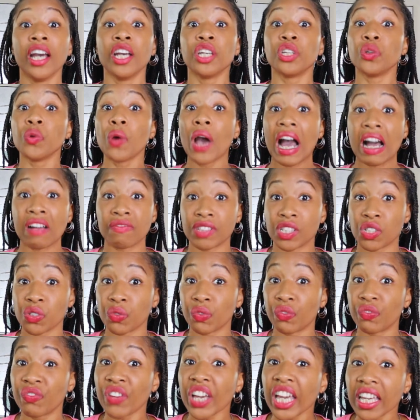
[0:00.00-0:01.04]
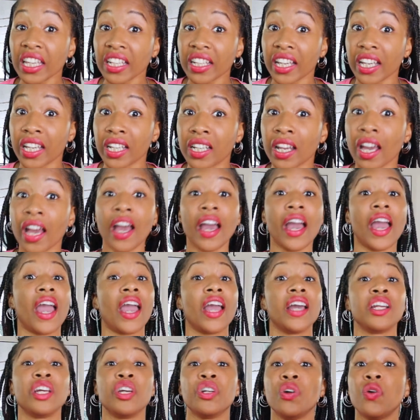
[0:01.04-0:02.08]
You have to feed it,
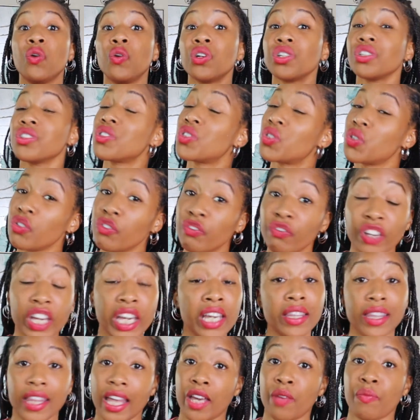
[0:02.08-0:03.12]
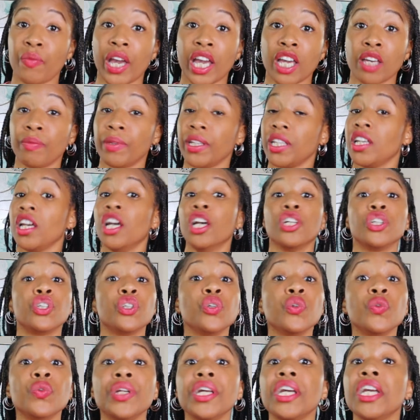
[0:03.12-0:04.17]
and in order to feed that baby,
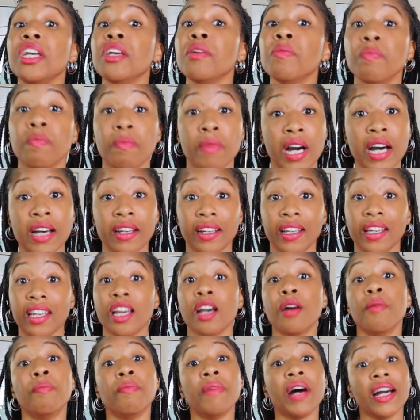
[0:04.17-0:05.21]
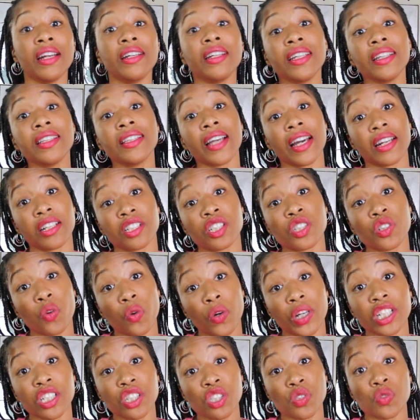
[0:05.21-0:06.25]
you need money that is
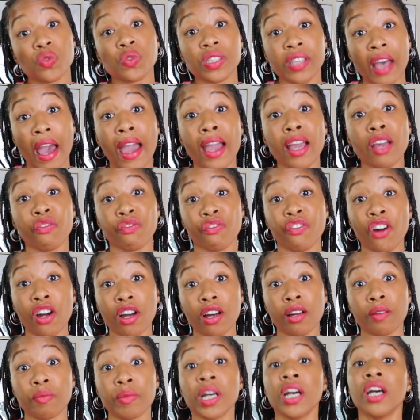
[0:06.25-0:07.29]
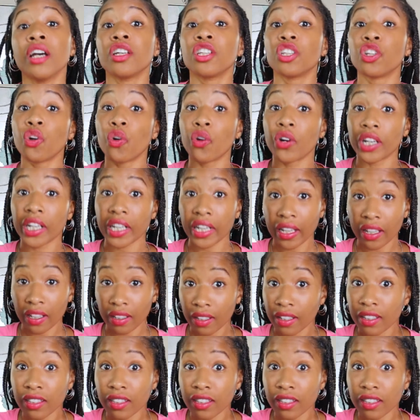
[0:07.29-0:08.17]
going to take from your